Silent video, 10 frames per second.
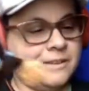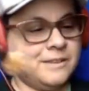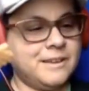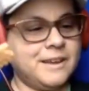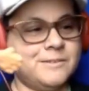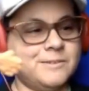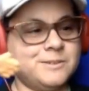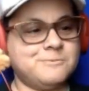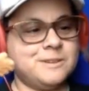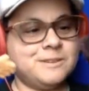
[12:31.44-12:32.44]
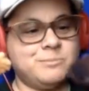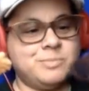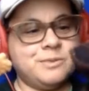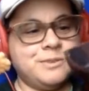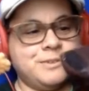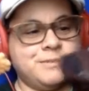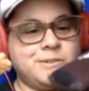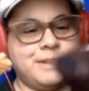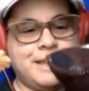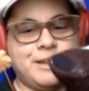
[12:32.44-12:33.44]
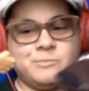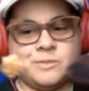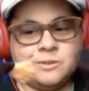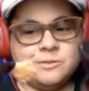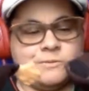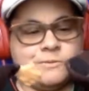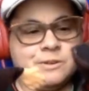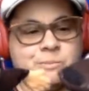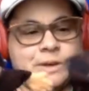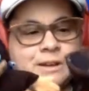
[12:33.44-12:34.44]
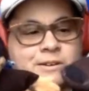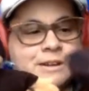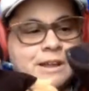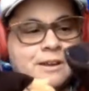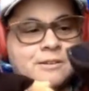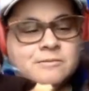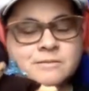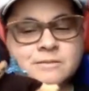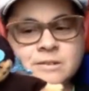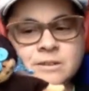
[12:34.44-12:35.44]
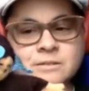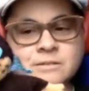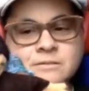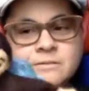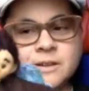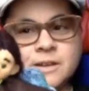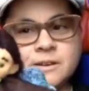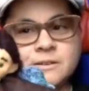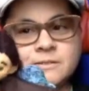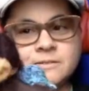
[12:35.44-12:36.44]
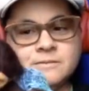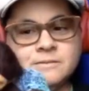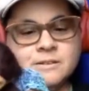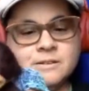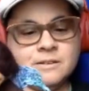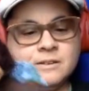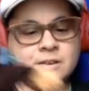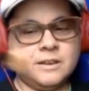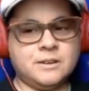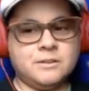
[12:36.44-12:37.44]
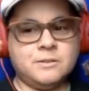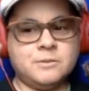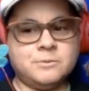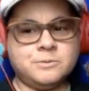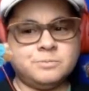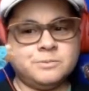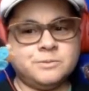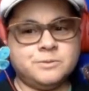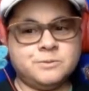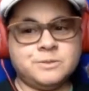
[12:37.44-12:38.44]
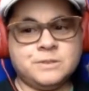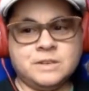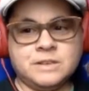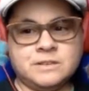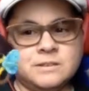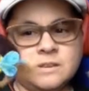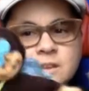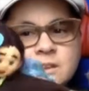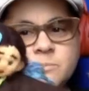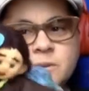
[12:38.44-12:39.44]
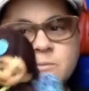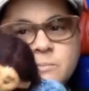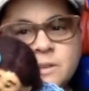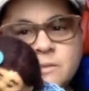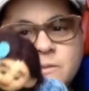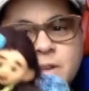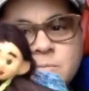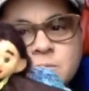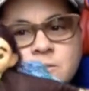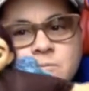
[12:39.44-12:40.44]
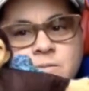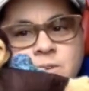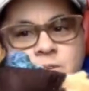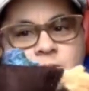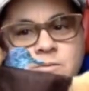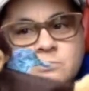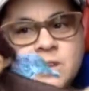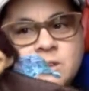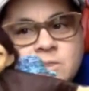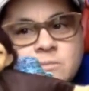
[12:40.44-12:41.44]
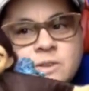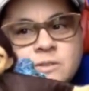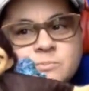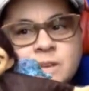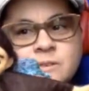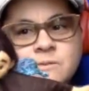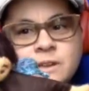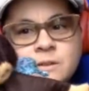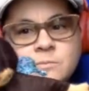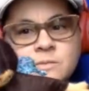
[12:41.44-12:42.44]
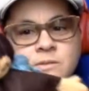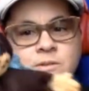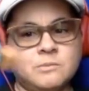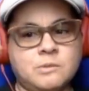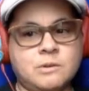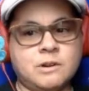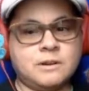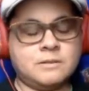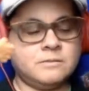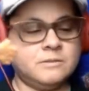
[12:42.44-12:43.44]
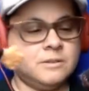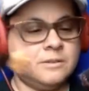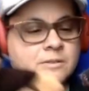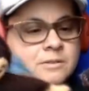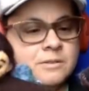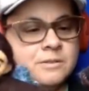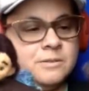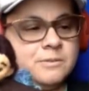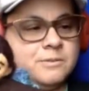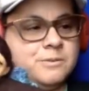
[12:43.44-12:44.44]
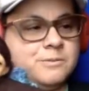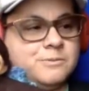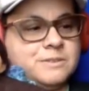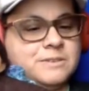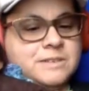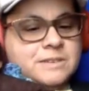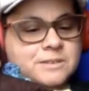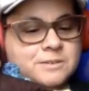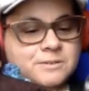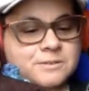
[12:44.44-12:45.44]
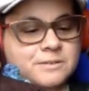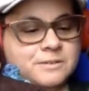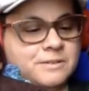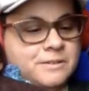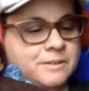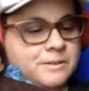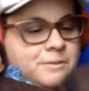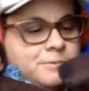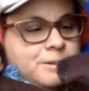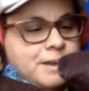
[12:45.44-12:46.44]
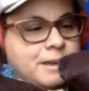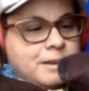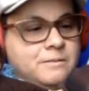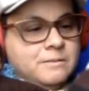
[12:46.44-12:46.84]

That was really beautiful, Elm. Do you feel better now? Well, I don't know, Spruce. Thinking about my family really just made me miss my family more. Oh, dear. Well,